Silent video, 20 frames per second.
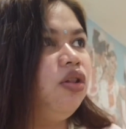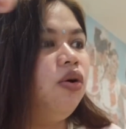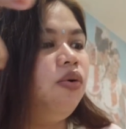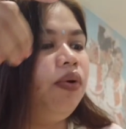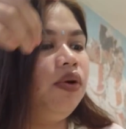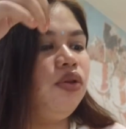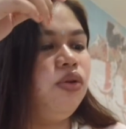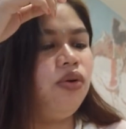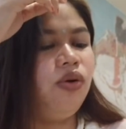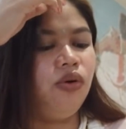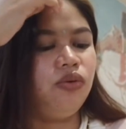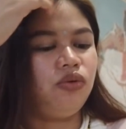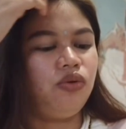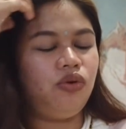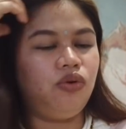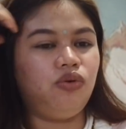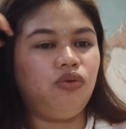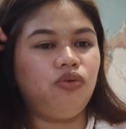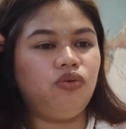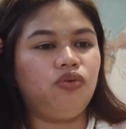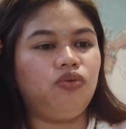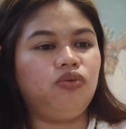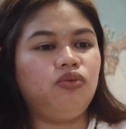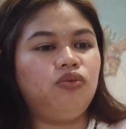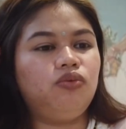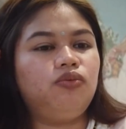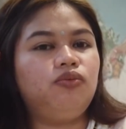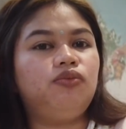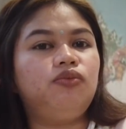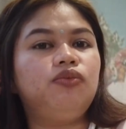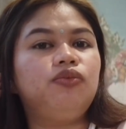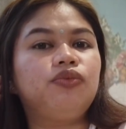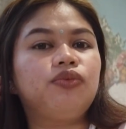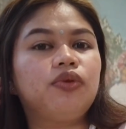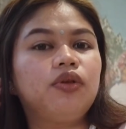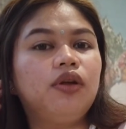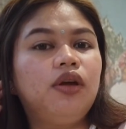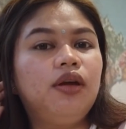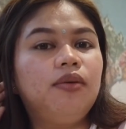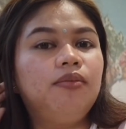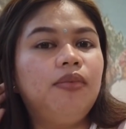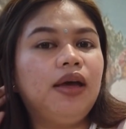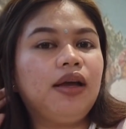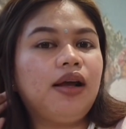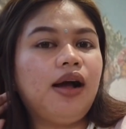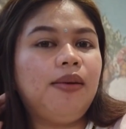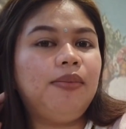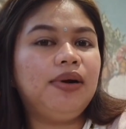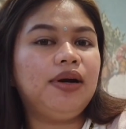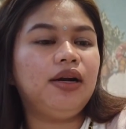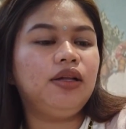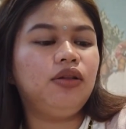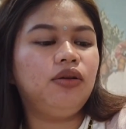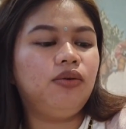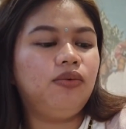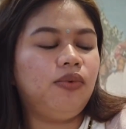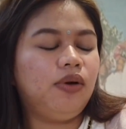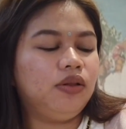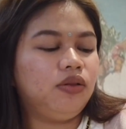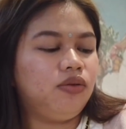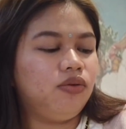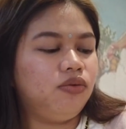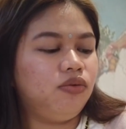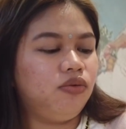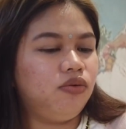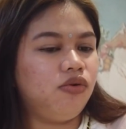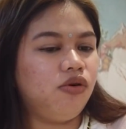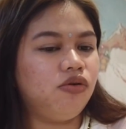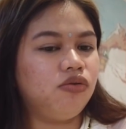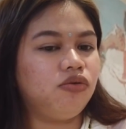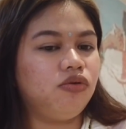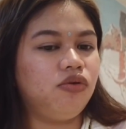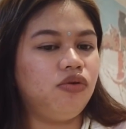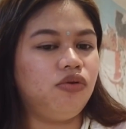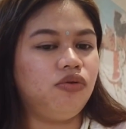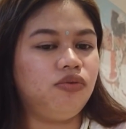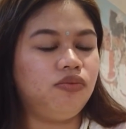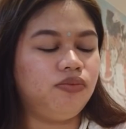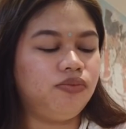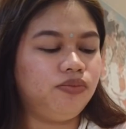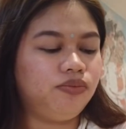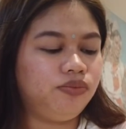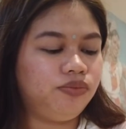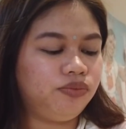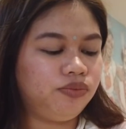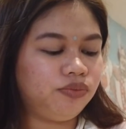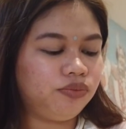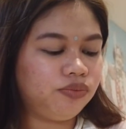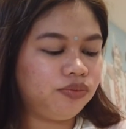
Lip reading: You don't want to go through. The camera don't want to go through.